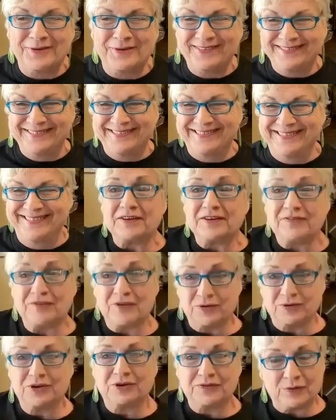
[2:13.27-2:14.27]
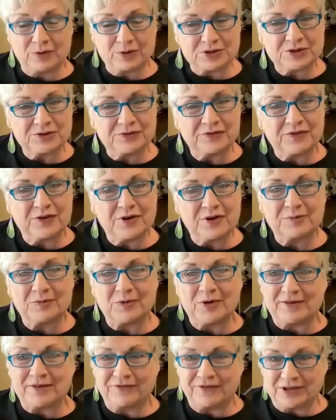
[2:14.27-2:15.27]
I live on Good Fortune Farm
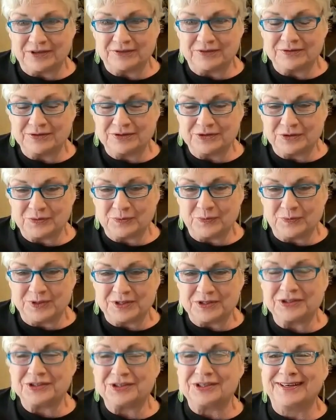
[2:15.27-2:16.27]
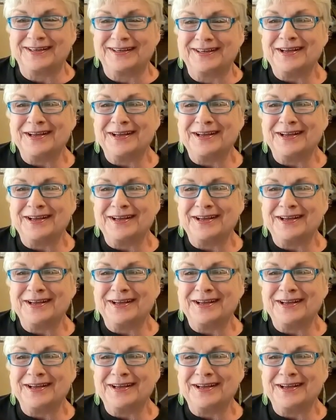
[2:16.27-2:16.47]
Refuge, which,